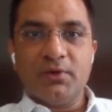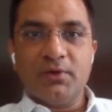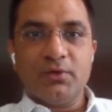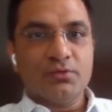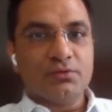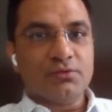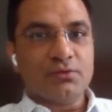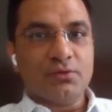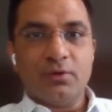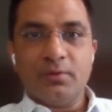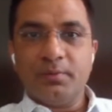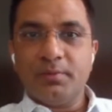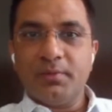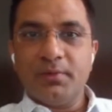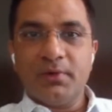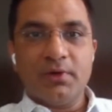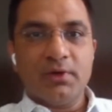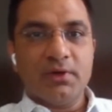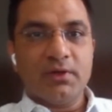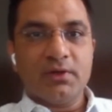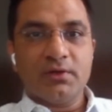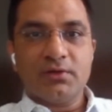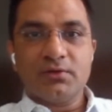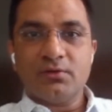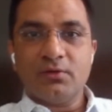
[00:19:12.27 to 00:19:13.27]
you stop
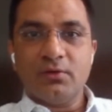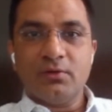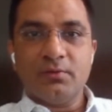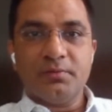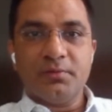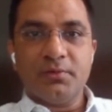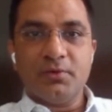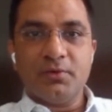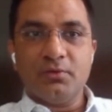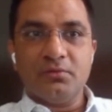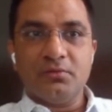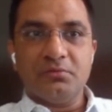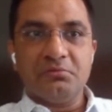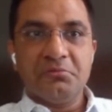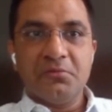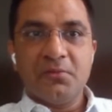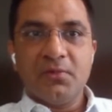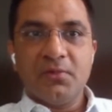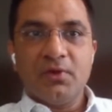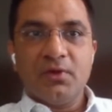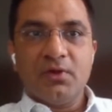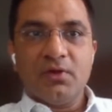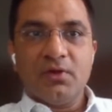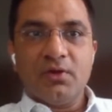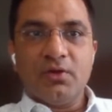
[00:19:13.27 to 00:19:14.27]
learning, stop,
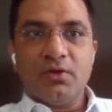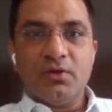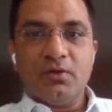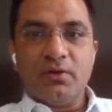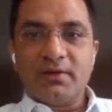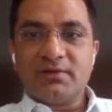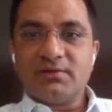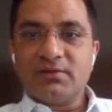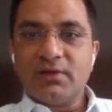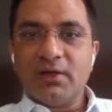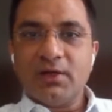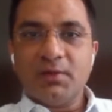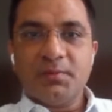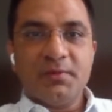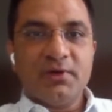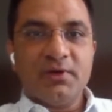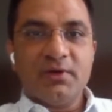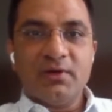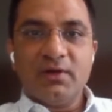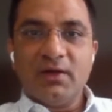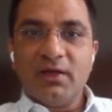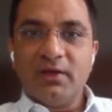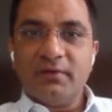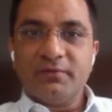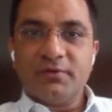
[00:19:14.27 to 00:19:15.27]
your excitement
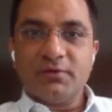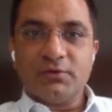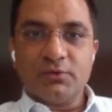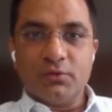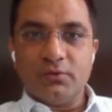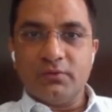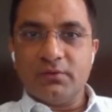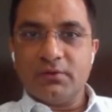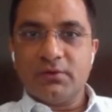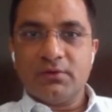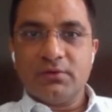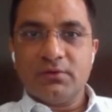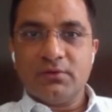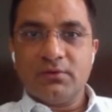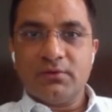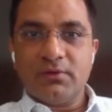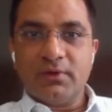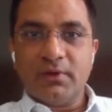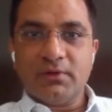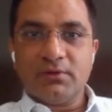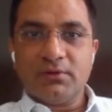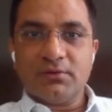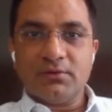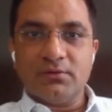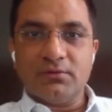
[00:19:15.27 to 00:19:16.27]
in life is over,
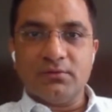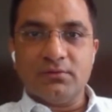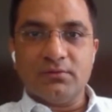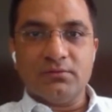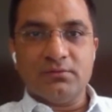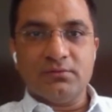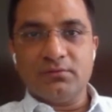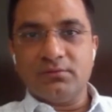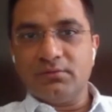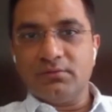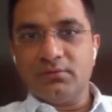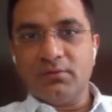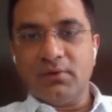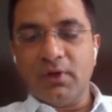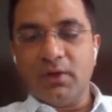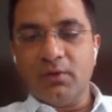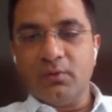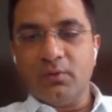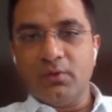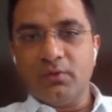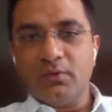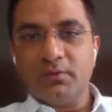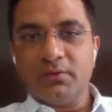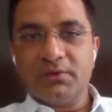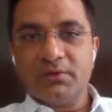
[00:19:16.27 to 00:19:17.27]
right? So I
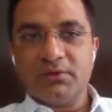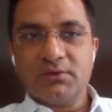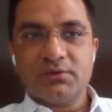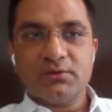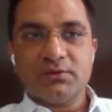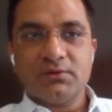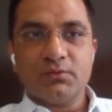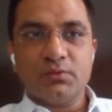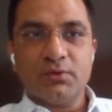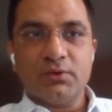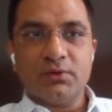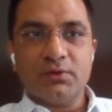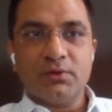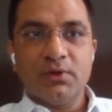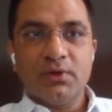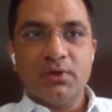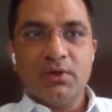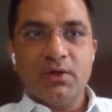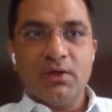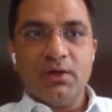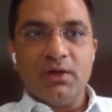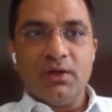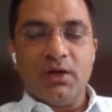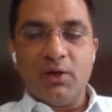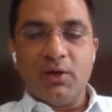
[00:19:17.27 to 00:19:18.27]
always would
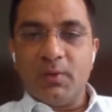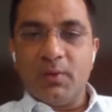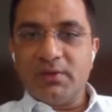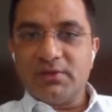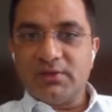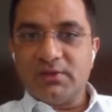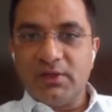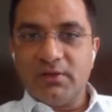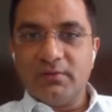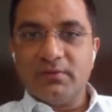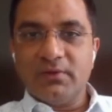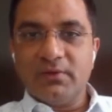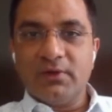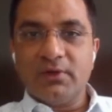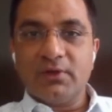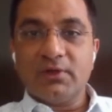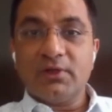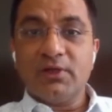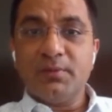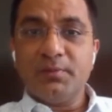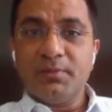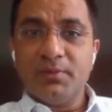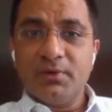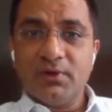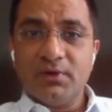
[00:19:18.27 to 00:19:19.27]
advise anyone,
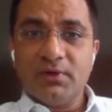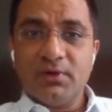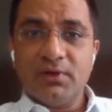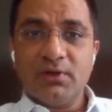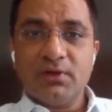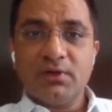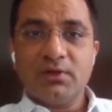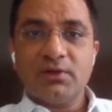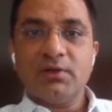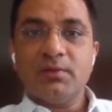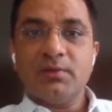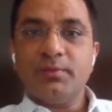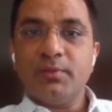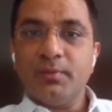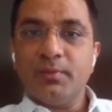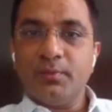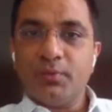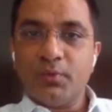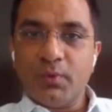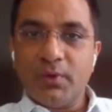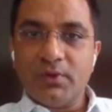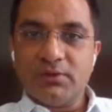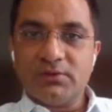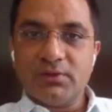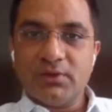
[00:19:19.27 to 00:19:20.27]
keep learning, keep
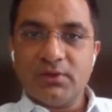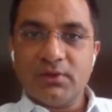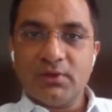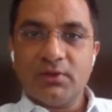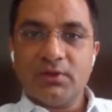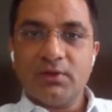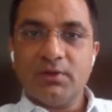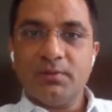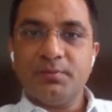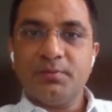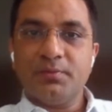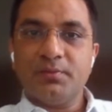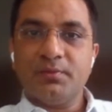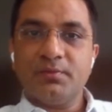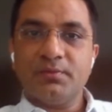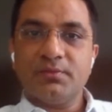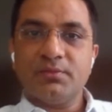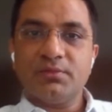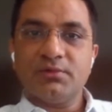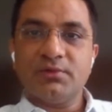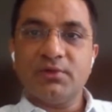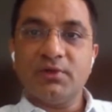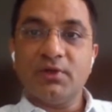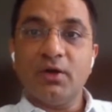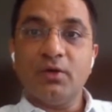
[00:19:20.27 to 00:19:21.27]
improvising, keep
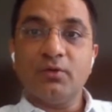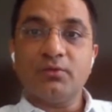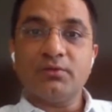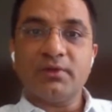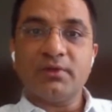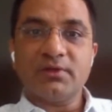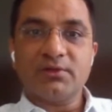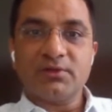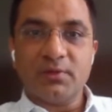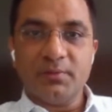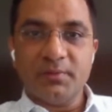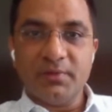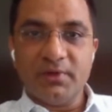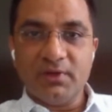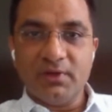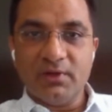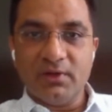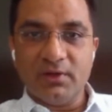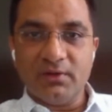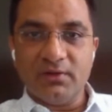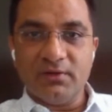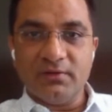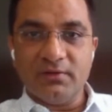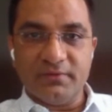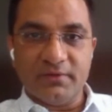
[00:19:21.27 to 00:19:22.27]
seeing how things can be
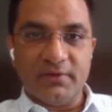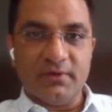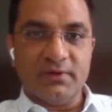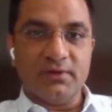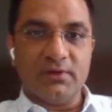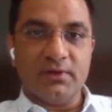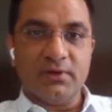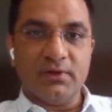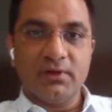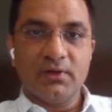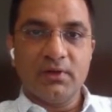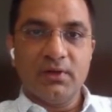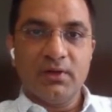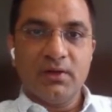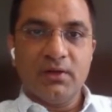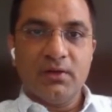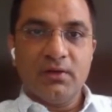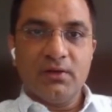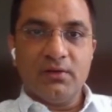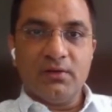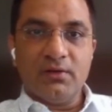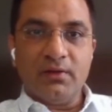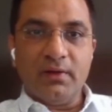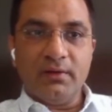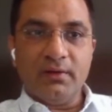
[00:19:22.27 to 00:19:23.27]
done differently,
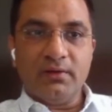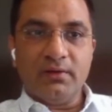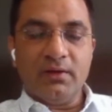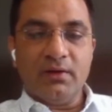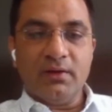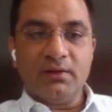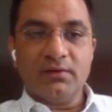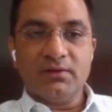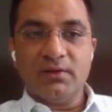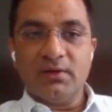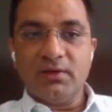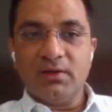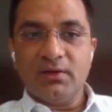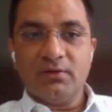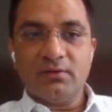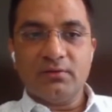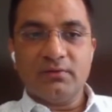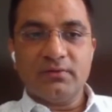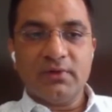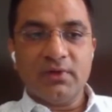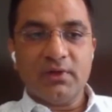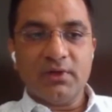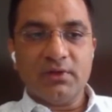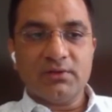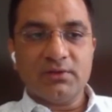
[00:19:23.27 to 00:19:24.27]
right? And at the end of
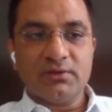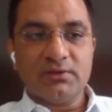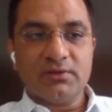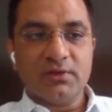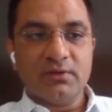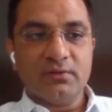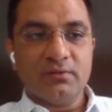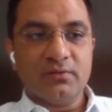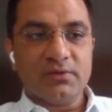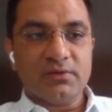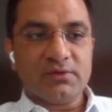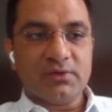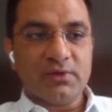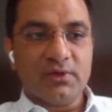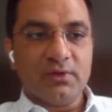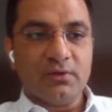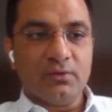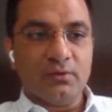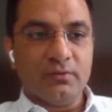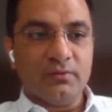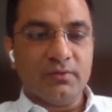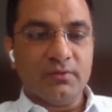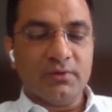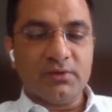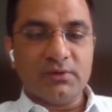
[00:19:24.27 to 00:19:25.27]
the other thing which I
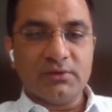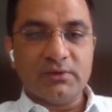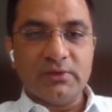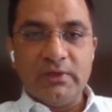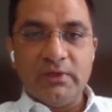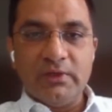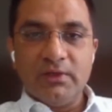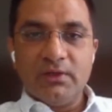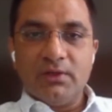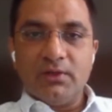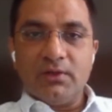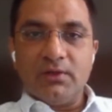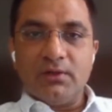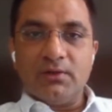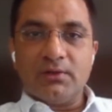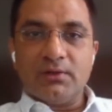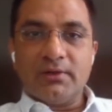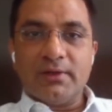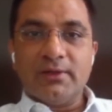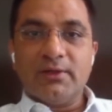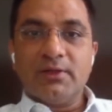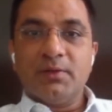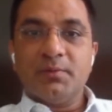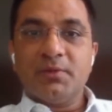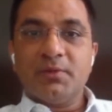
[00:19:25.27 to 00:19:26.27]
always
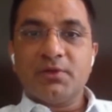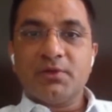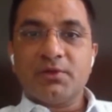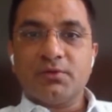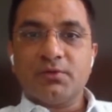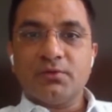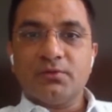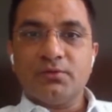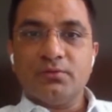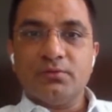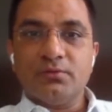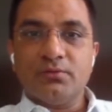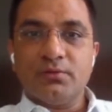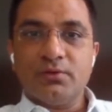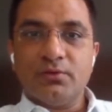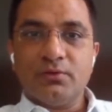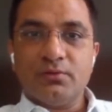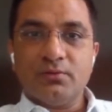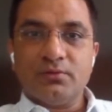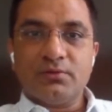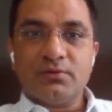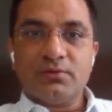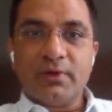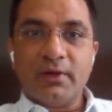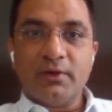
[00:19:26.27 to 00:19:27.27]
tell them is
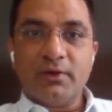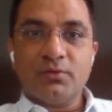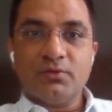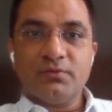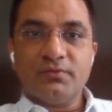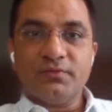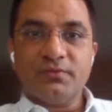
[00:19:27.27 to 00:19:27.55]
to try to